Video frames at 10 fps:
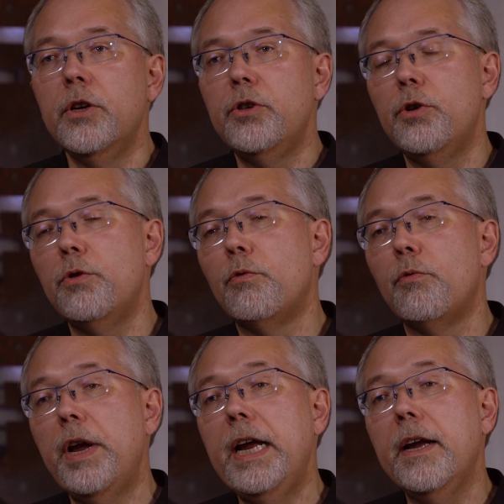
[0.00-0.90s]
to
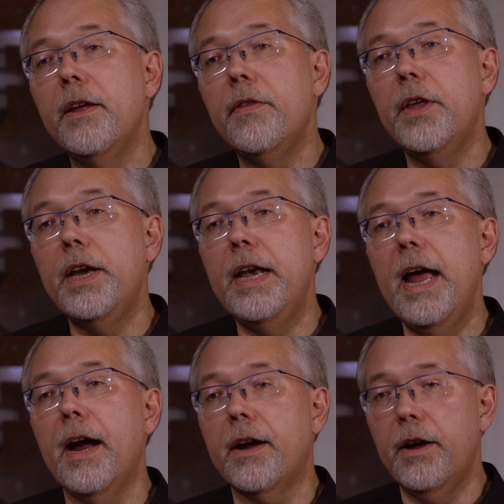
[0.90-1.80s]
wring the
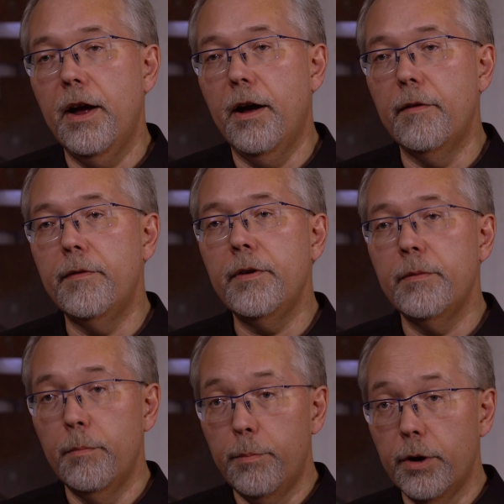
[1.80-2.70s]
neck of,
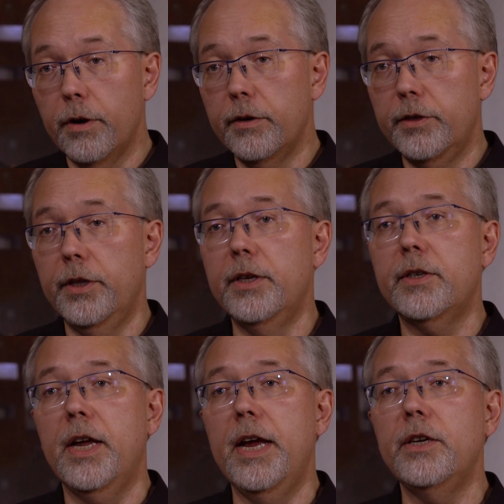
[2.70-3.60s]
birds in this
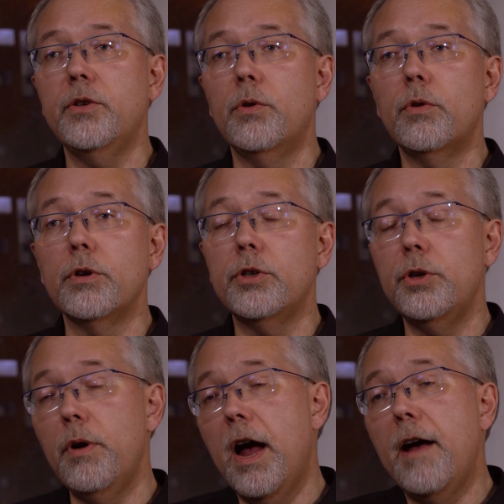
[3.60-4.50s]
case, or
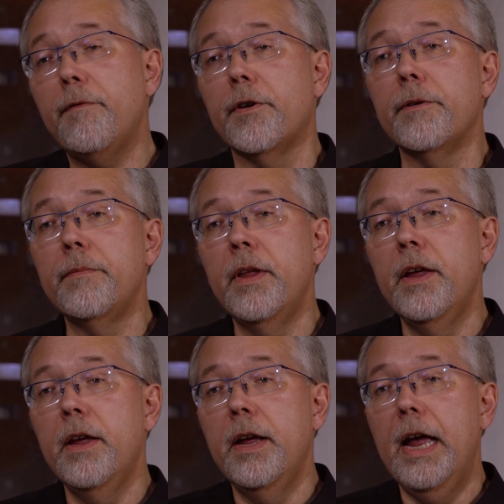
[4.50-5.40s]
to offer,
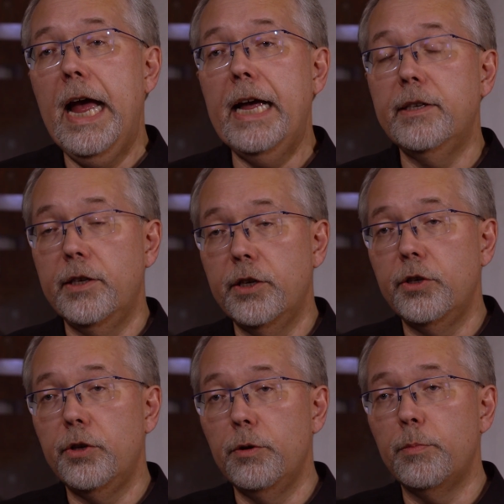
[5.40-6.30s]
as in
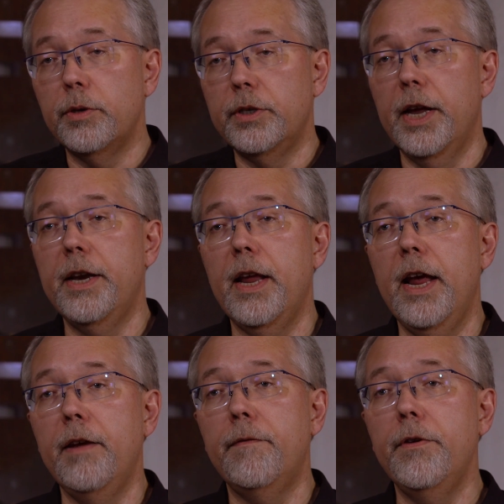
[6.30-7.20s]
to present
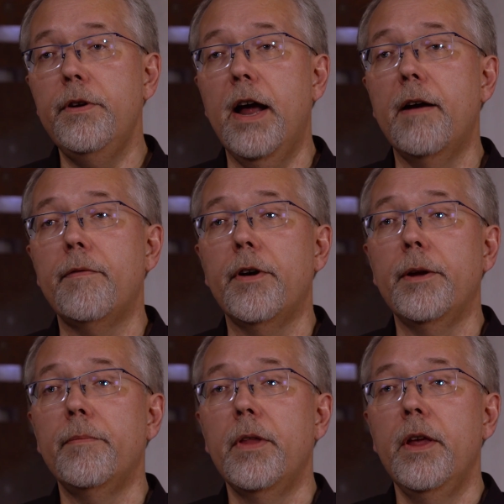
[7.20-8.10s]
a food offering.
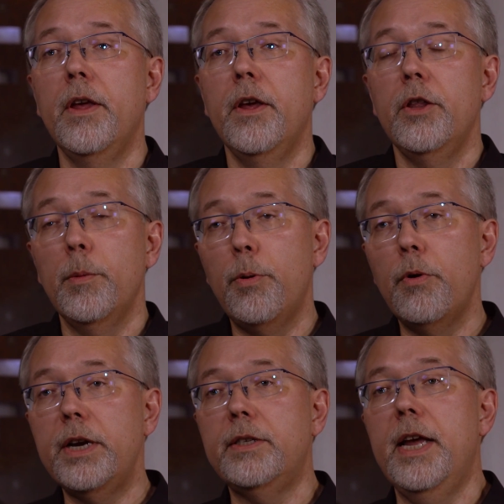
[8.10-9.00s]
The
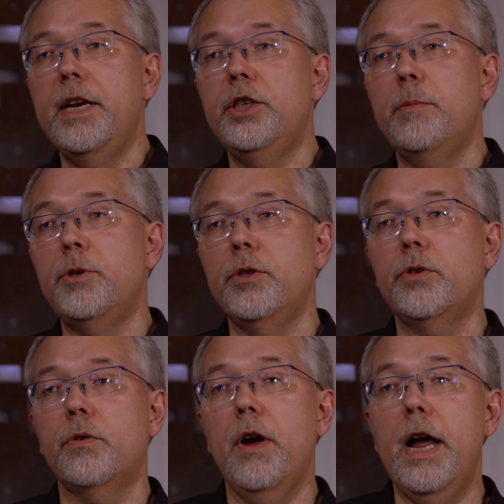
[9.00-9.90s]
point is that Egyptian
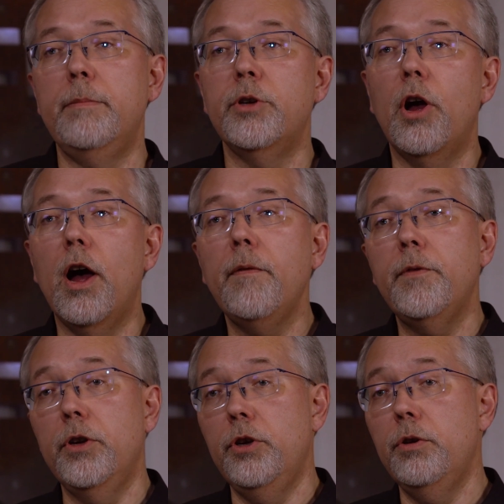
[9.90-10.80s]
scribes
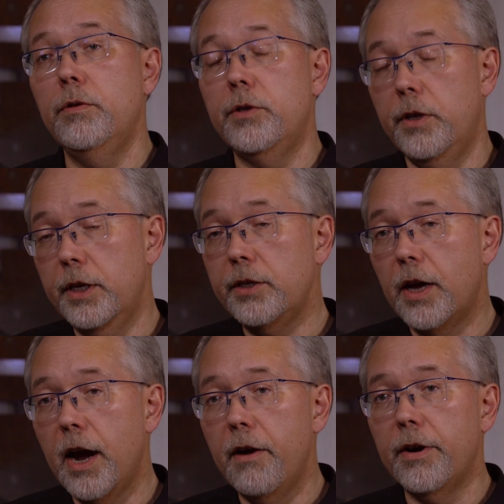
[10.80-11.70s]
often used this
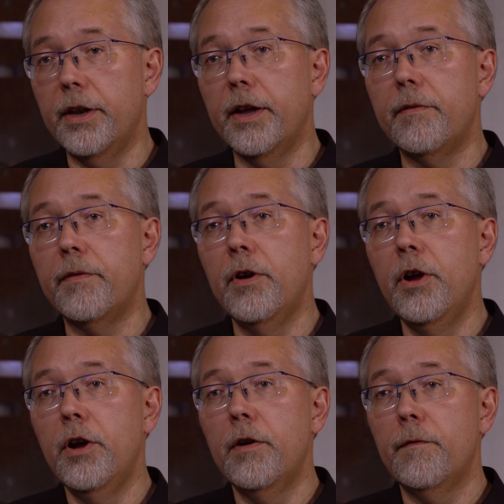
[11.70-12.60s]
hieroglyph
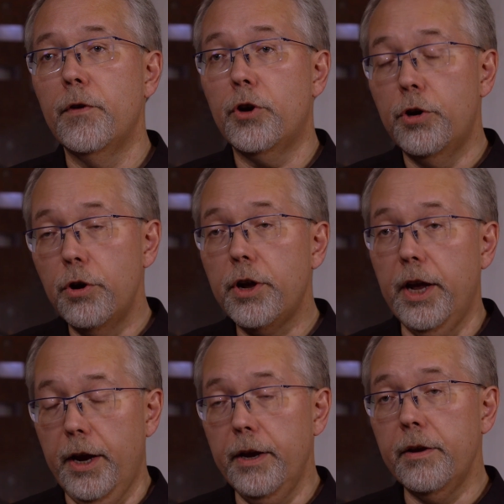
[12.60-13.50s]
for
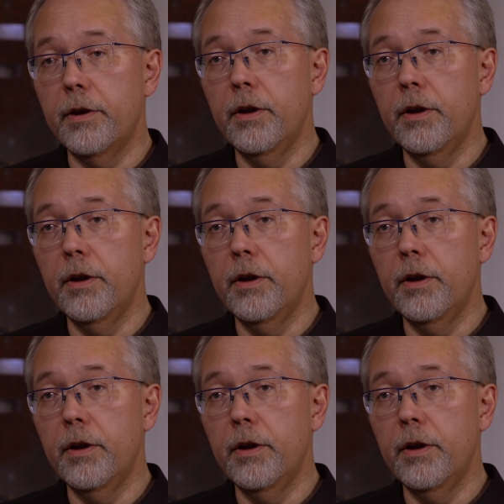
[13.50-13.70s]
cooking